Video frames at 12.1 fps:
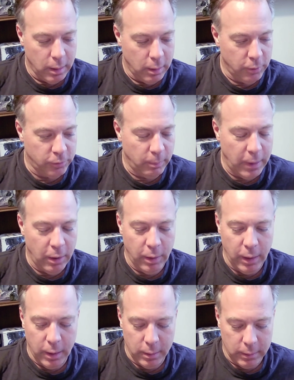
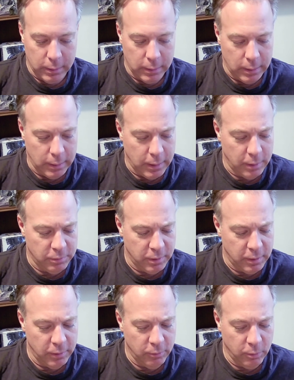Samaria, I guess it
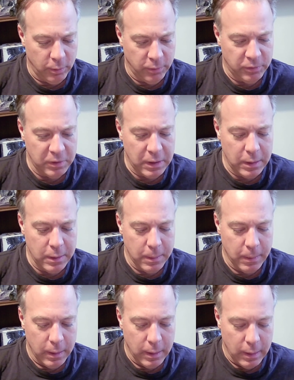is, with a C.
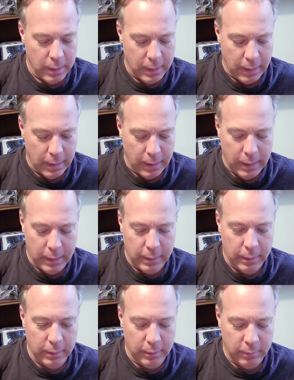
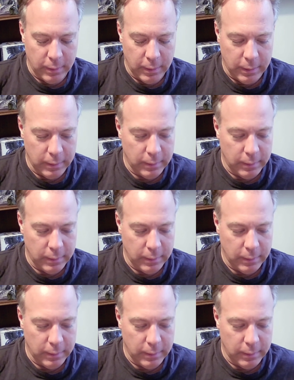And I